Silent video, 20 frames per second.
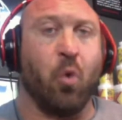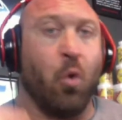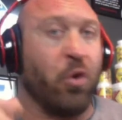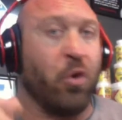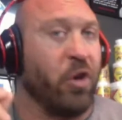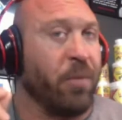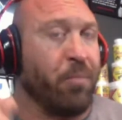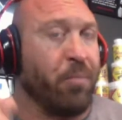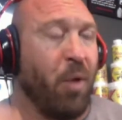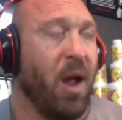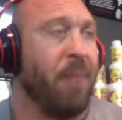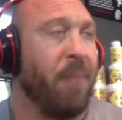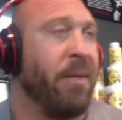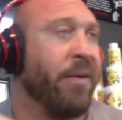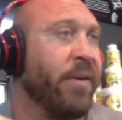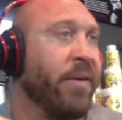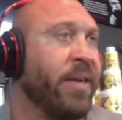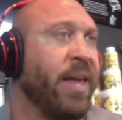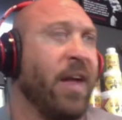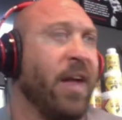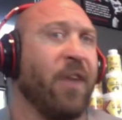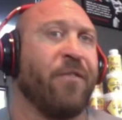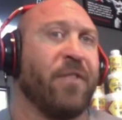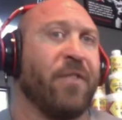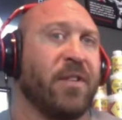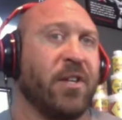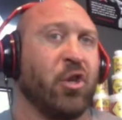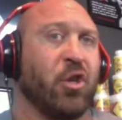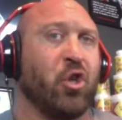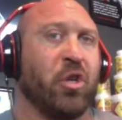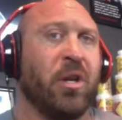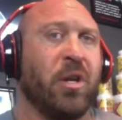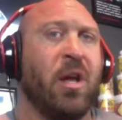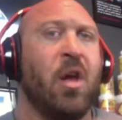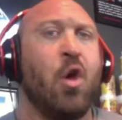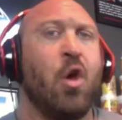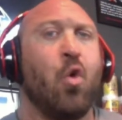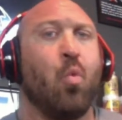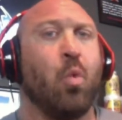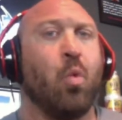or your primary care physician,
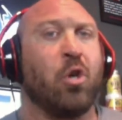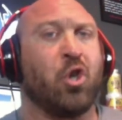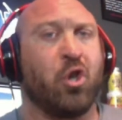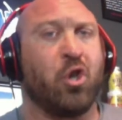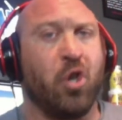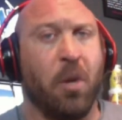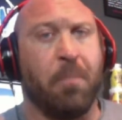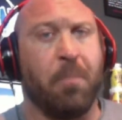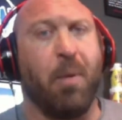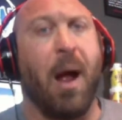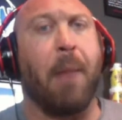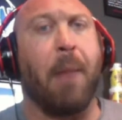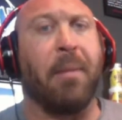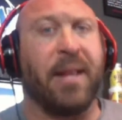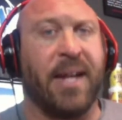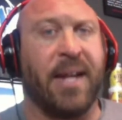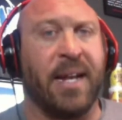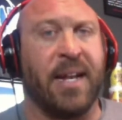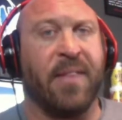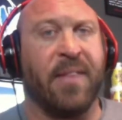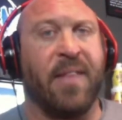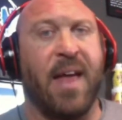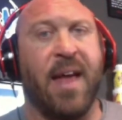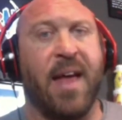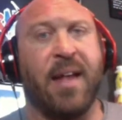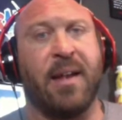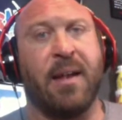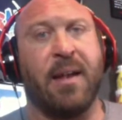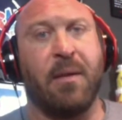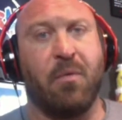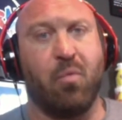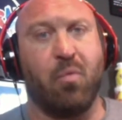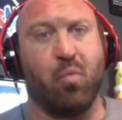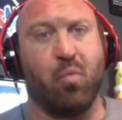which they're probably going to then